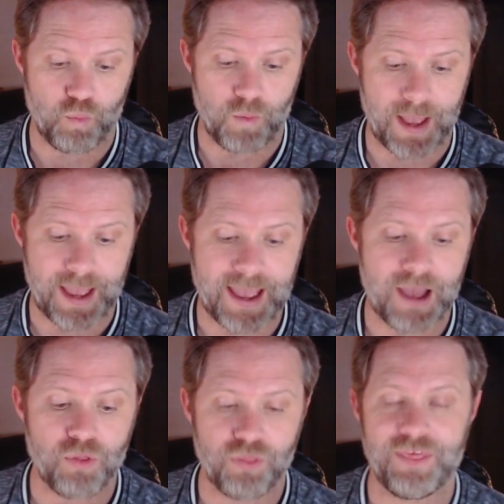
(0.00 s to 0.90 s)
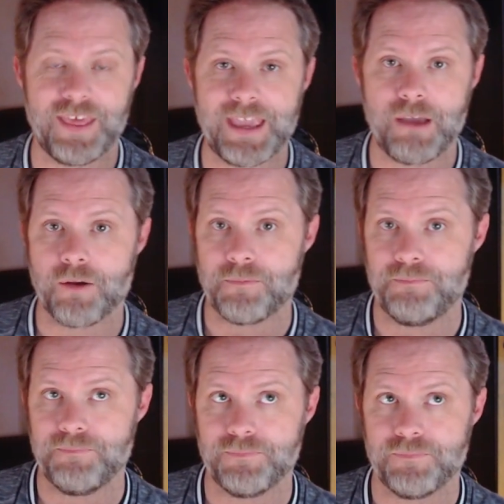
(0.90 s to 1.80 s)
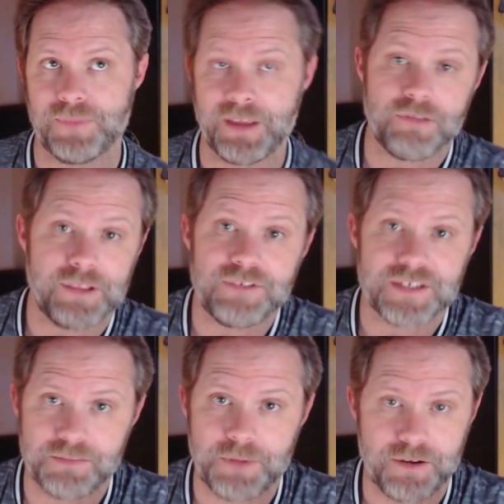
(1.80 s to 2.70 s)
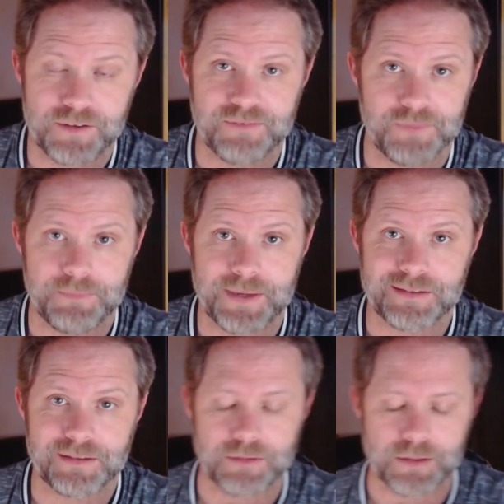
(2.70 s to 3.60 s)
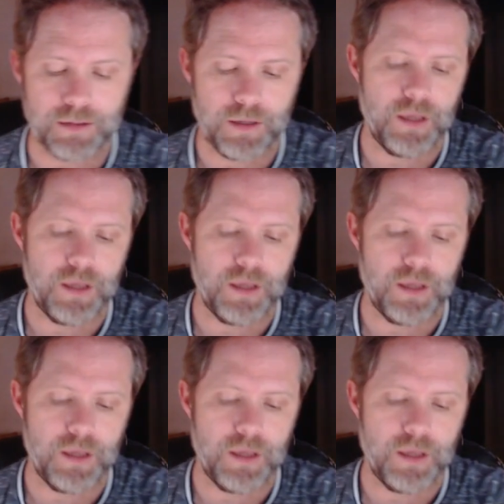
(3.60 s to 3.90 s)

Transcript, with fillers: how they are their lived experience of me basically.